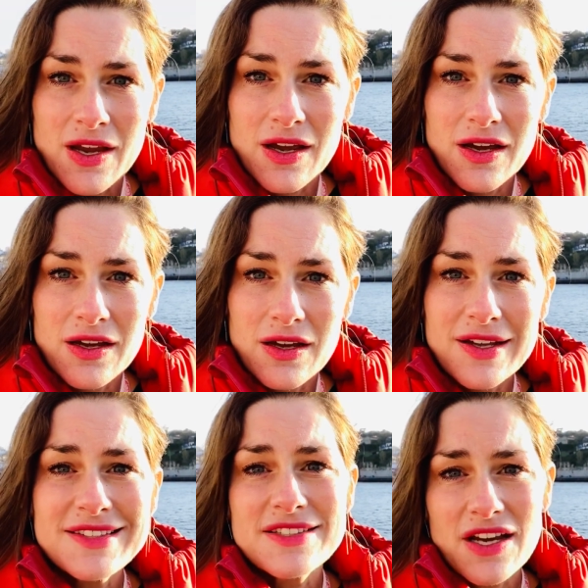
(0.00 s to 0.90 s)

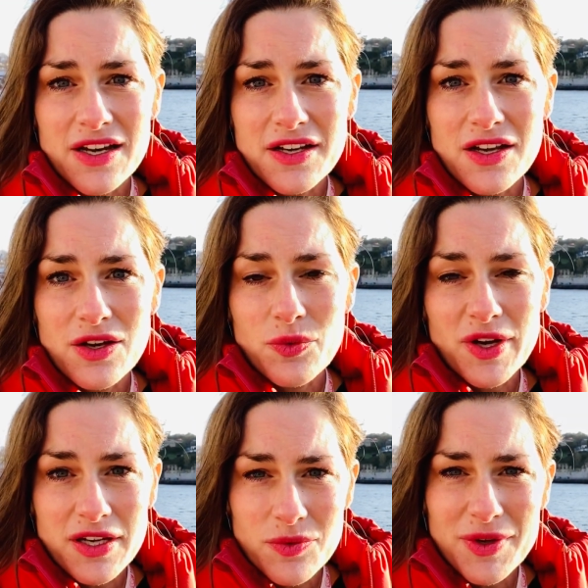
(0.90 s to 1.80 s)
a designer
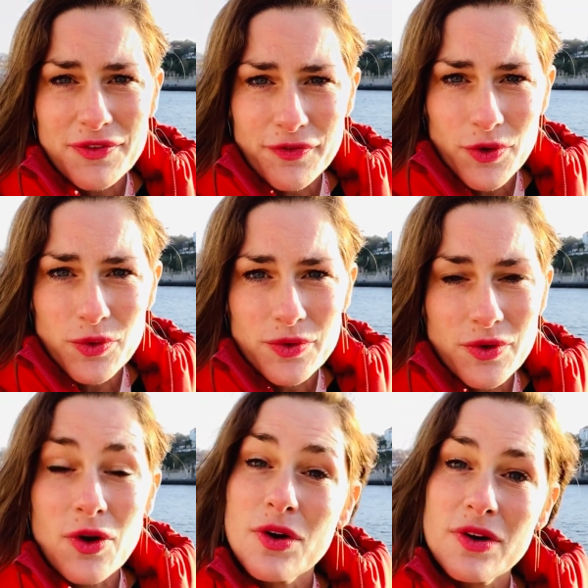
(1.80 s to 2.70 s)
working with food
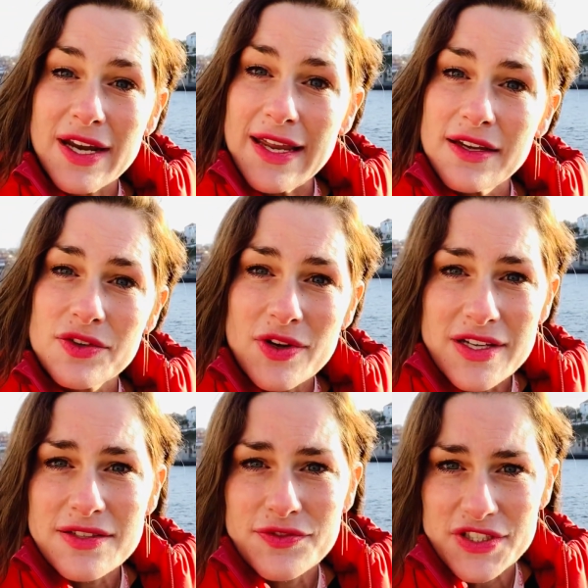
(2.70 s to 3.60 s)
or a
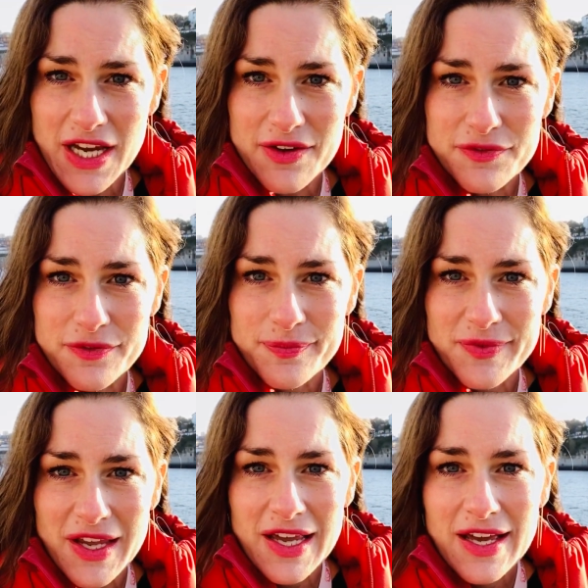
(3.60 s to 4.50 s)
creative chef.
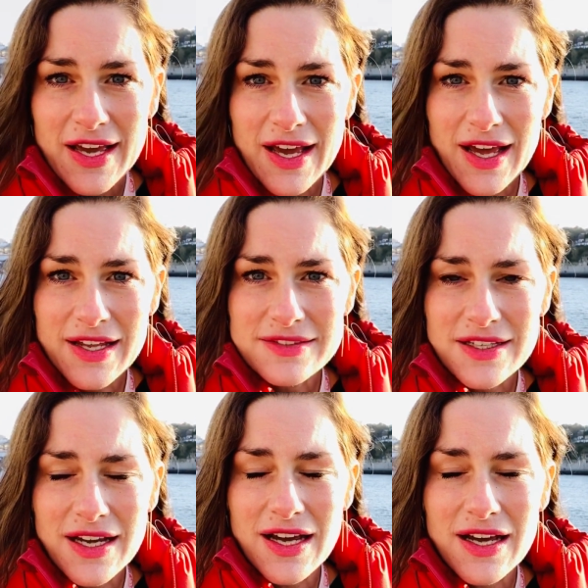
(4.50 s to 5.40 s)
And
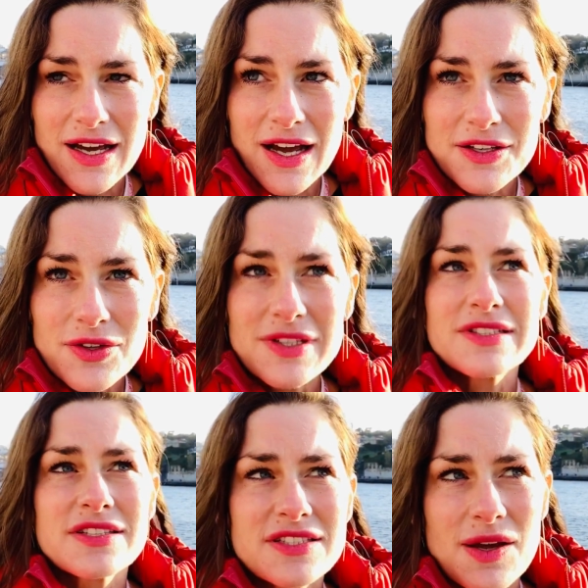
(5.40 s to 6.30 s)
I know
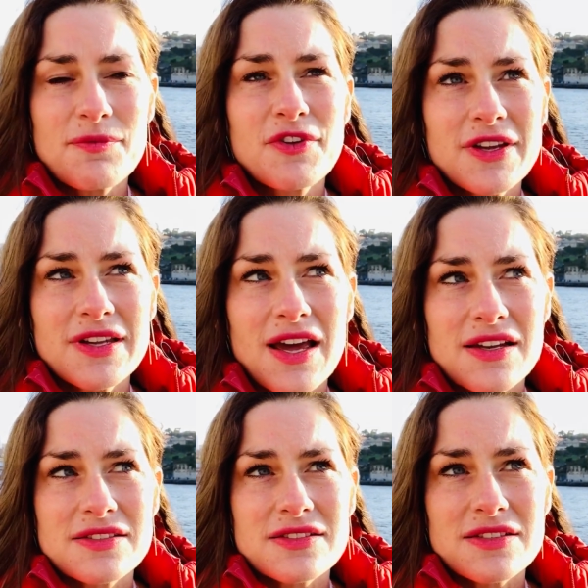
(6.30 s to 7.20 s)
this is something
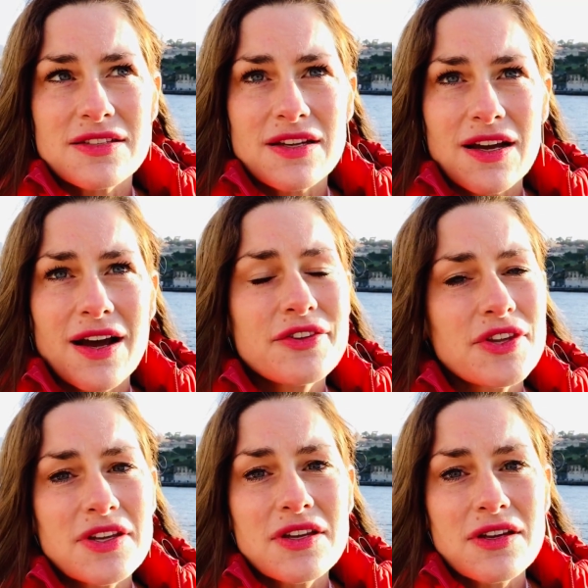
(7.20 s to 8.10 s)
that I
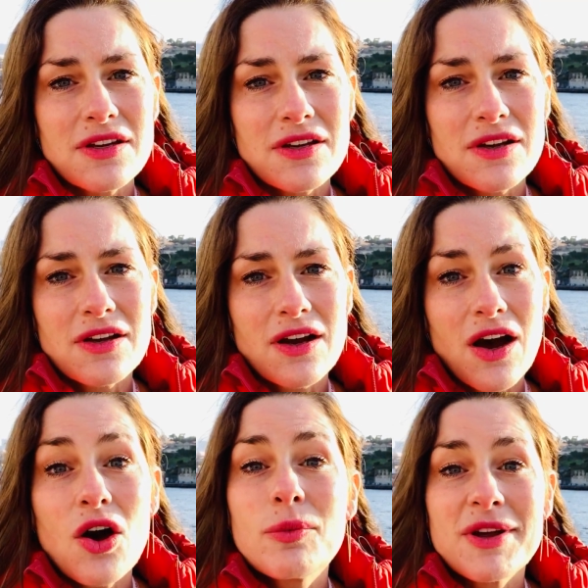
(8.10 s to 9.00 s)
think
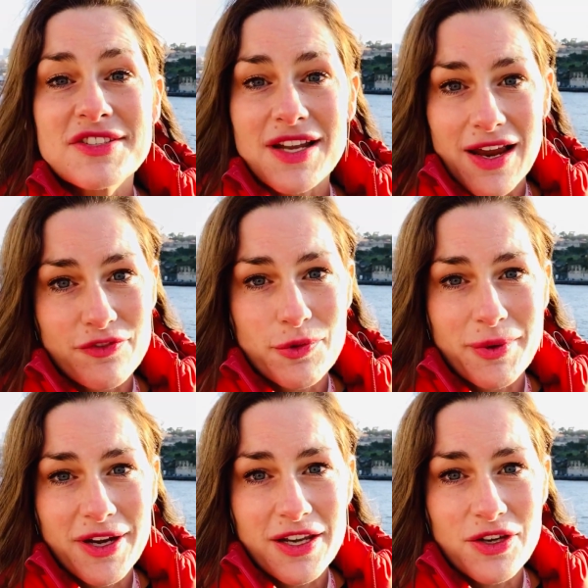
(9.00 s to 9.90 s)
almost
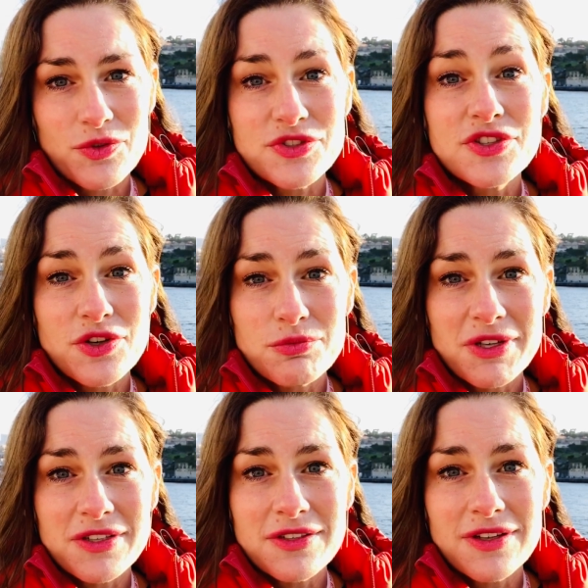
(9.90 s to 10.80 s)
everybody who's
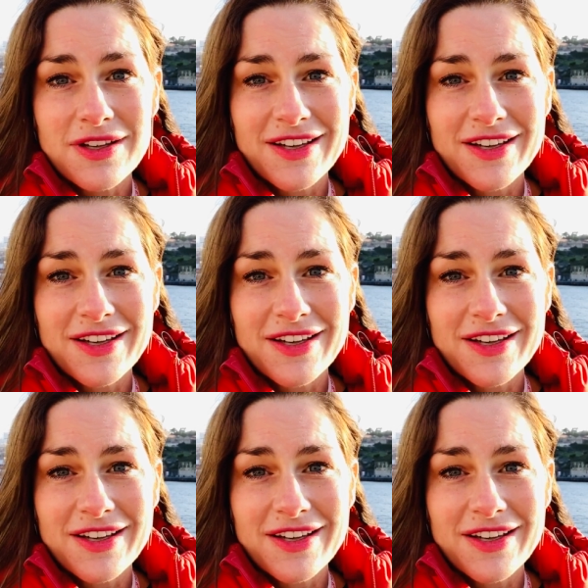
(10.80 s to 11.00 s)
human